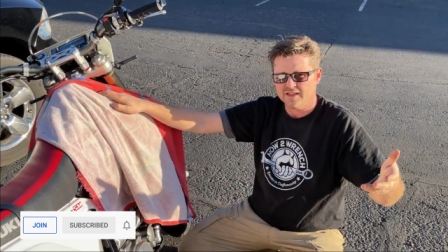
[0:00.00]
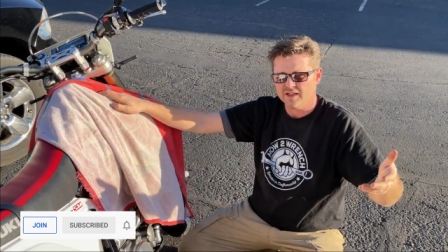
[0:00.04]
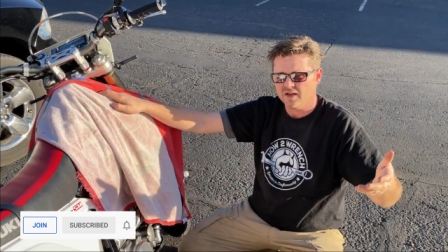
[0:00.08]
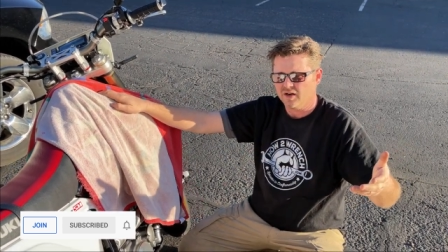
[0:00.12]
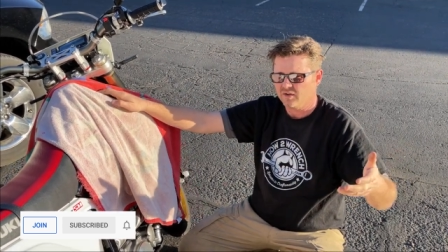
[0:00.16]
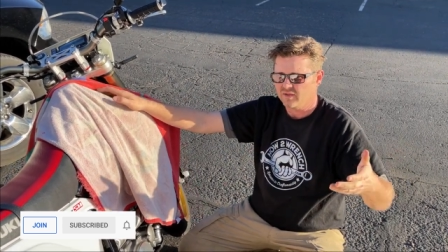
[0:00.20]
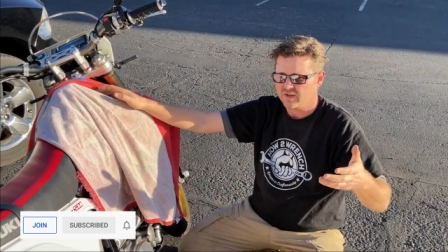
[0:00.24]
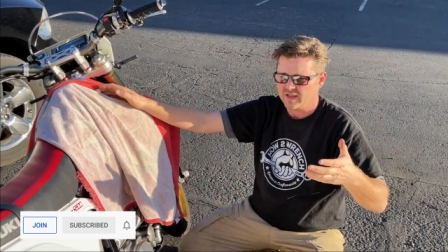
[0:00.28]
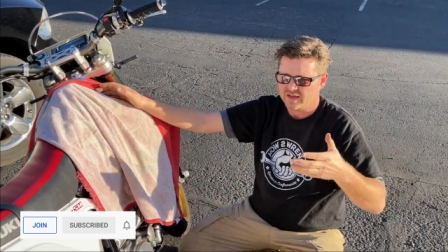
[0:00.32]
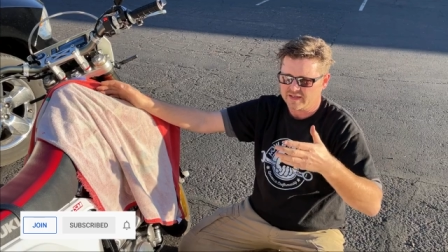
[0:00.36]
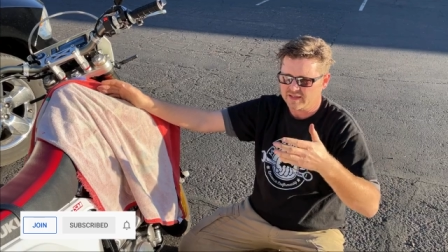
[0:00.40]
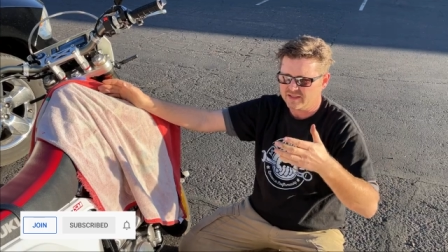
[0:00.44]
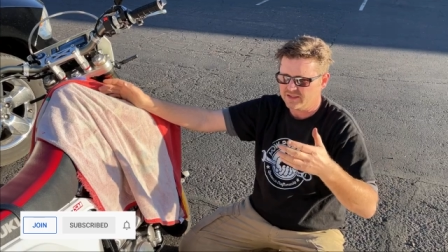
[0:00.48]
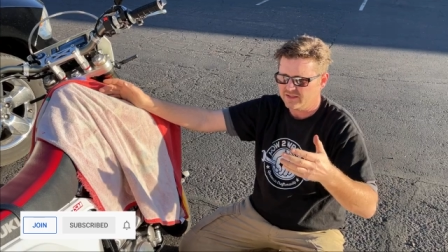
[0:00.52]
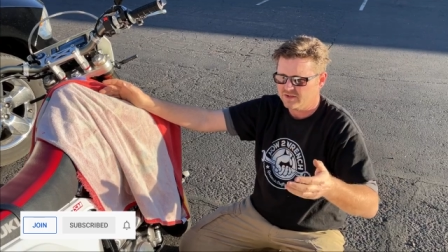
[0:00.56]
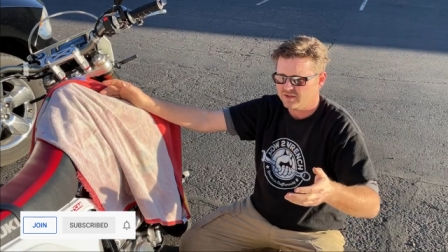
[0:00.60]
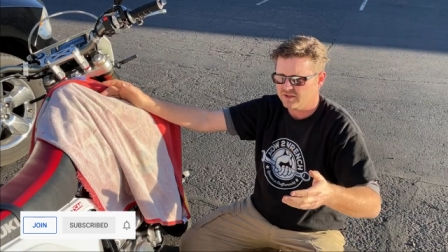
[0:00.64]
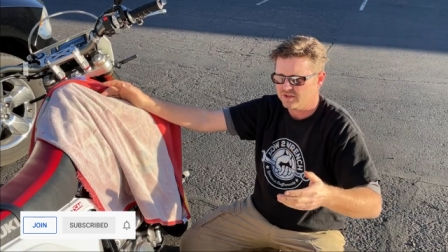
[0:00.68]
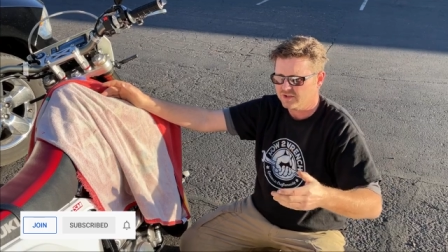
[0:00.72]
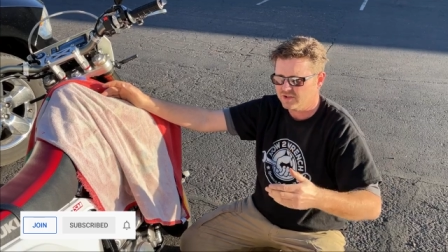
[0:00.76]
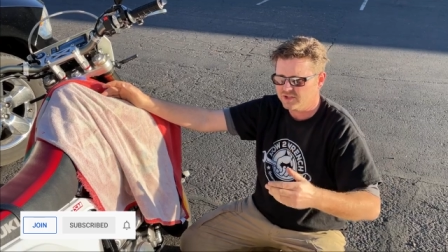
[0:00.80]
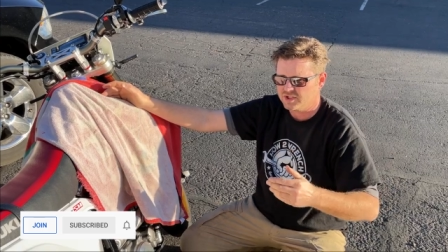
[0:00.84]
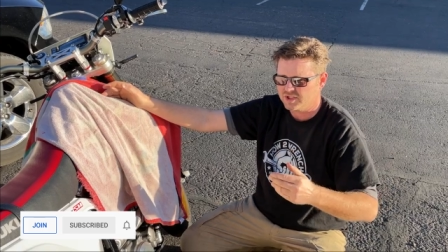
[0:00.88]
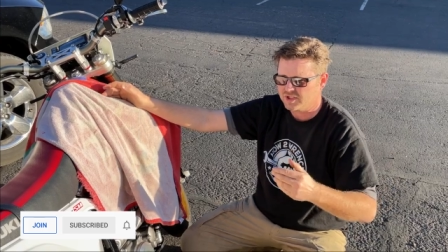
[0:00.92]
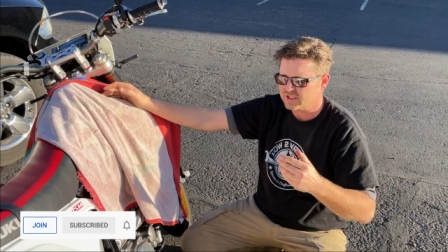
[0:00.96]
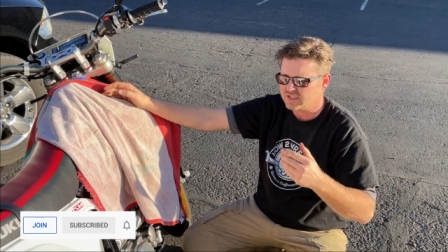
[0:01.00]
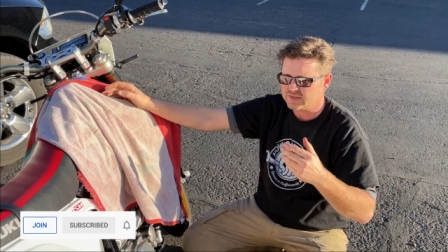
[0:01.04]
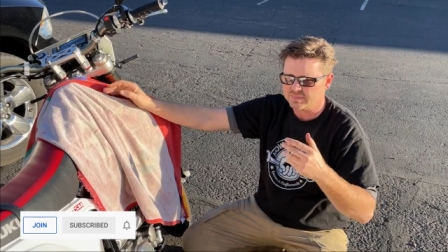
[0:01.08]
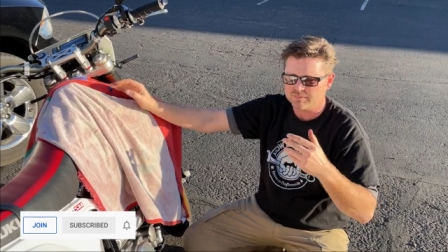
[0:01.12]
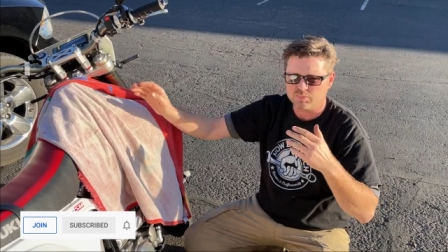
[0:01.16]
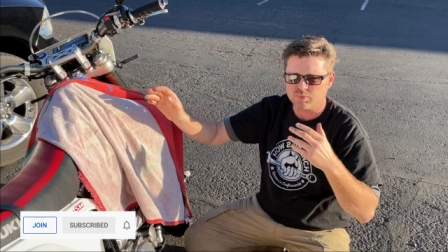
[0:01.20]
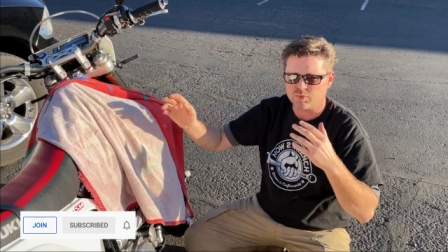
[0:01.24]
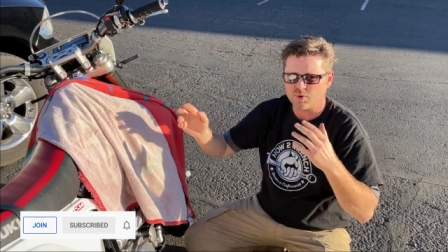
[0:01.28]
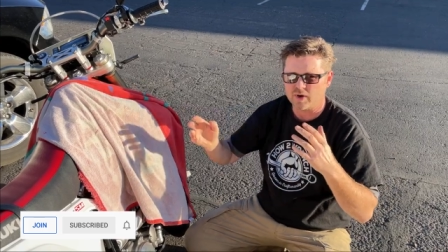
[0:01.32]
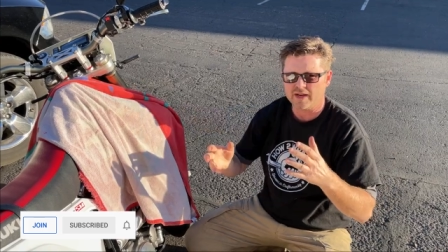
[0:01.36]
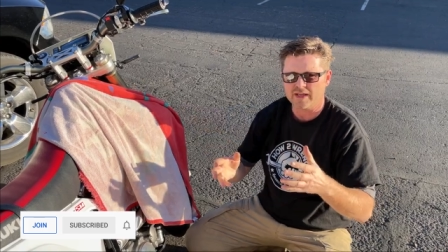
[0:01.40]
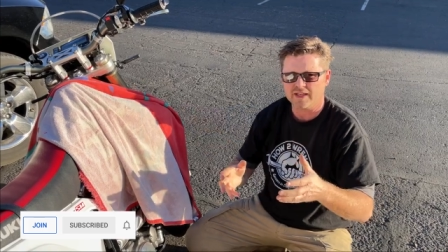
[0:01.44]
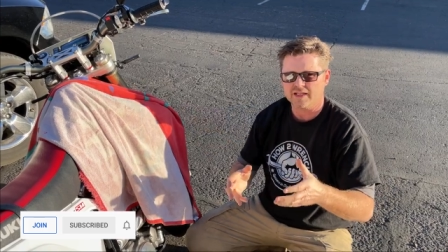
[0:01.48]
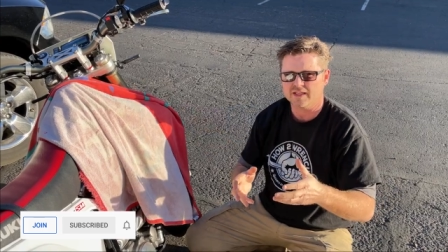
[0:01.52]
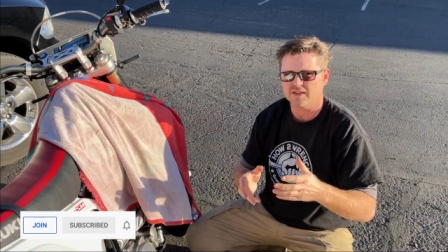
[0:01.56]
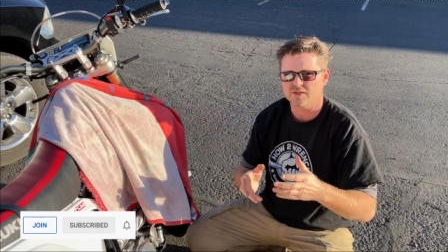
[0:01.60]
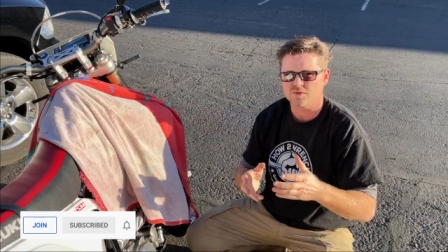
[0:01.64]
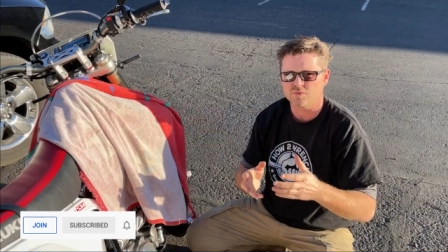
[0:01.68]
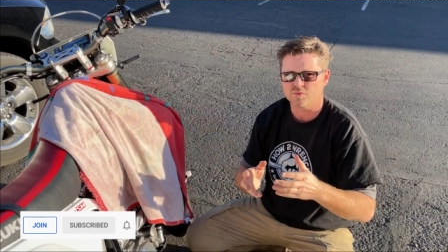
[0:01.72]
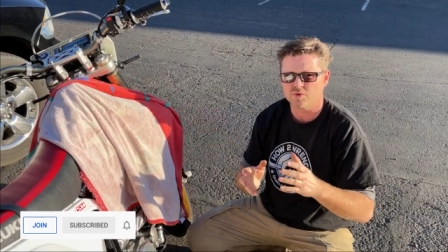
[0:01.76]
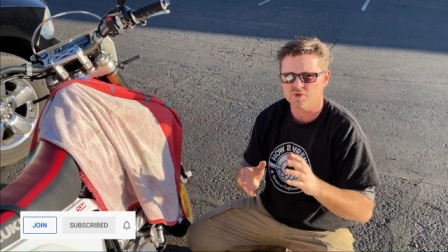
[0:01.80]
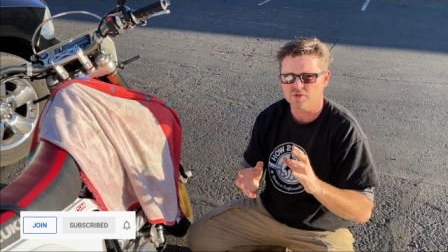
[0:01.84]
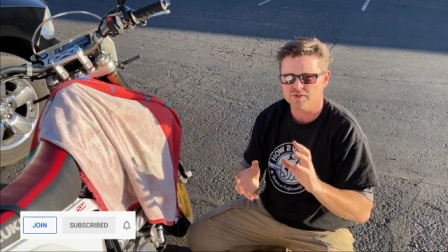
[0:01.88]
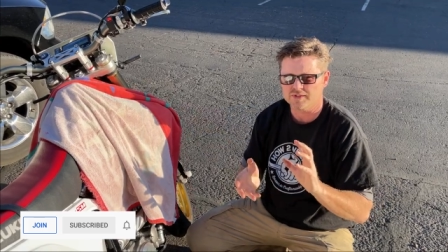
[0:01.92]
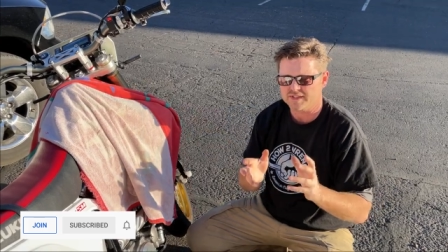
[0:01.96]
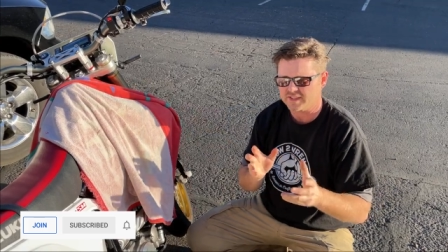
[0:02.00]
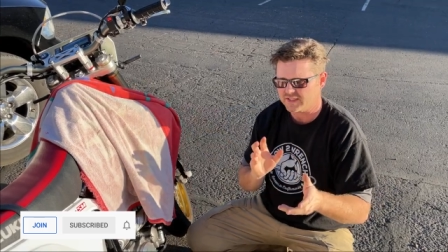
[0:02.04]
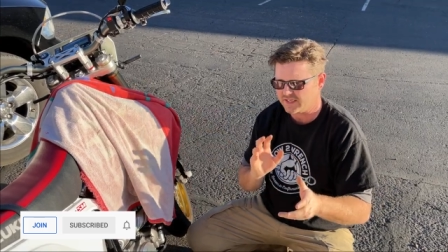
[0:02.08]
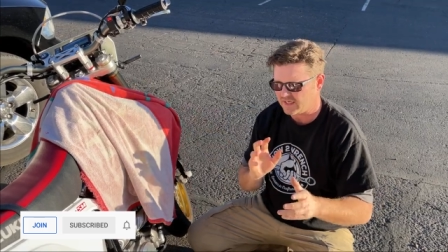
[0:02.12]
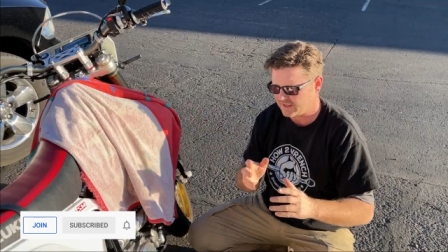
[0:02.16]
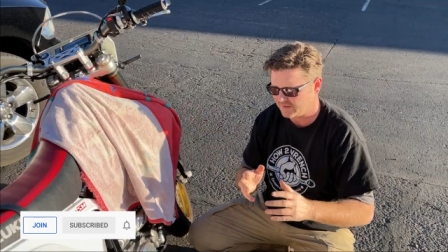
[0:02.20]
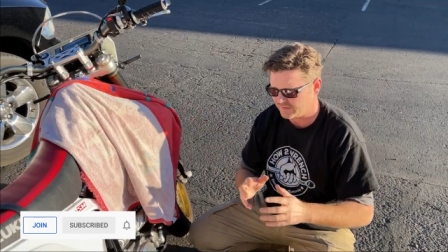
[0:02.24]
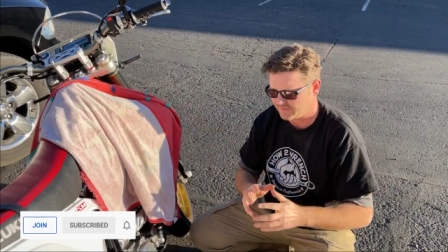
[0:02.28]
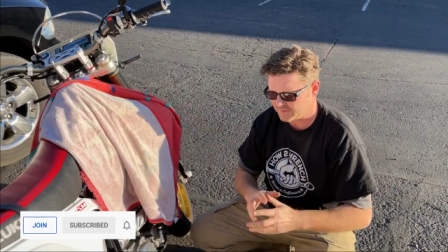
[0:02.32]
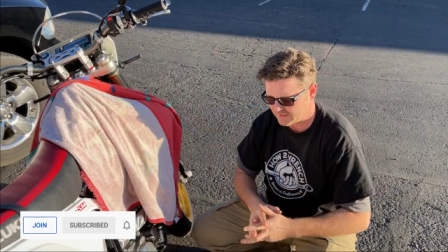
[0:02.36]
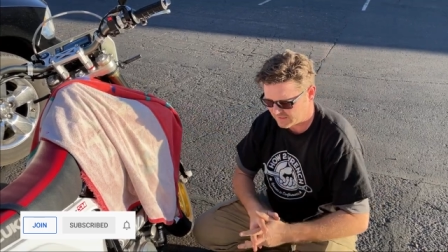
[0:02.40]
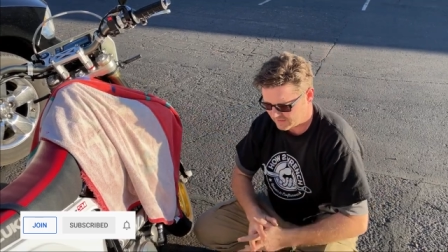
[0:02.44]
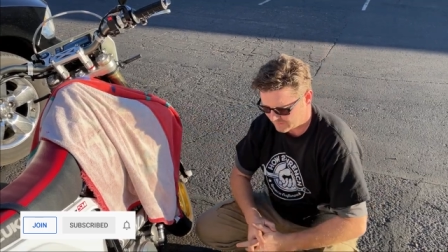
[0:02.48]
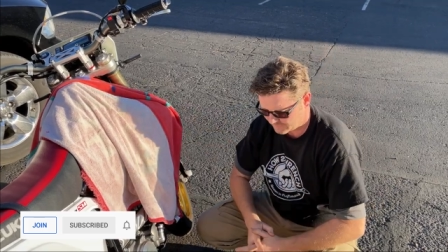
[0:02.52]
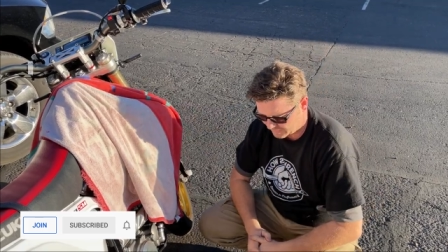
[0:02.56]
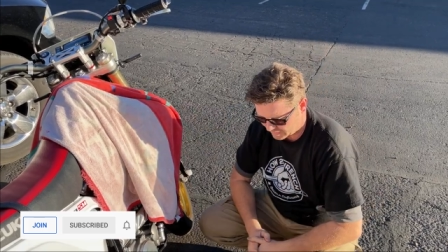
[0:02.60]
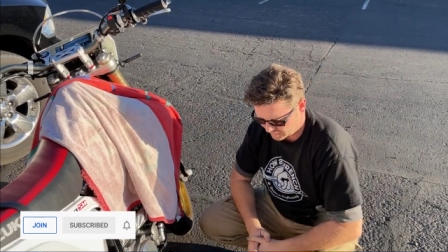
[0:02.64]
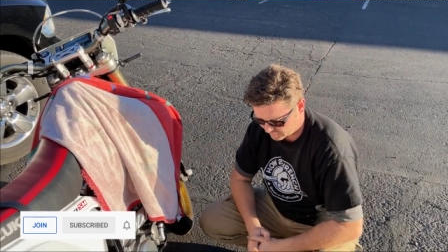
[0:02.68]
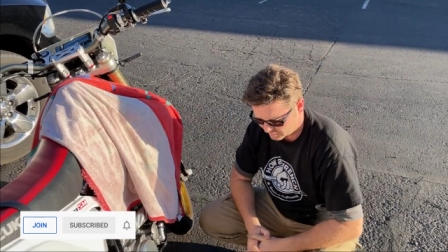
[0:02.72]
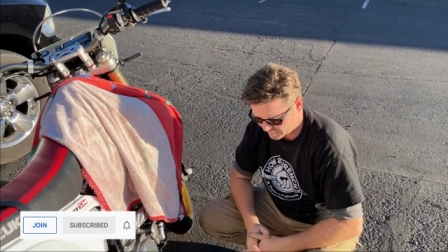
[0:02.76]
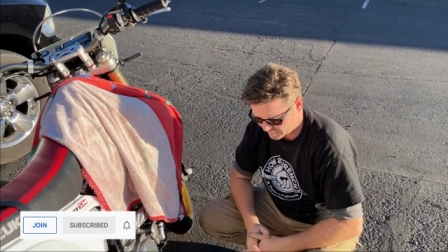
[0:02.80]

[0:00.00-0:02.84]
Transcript: You know, like you're, you're just breaking the rules. You gotta think about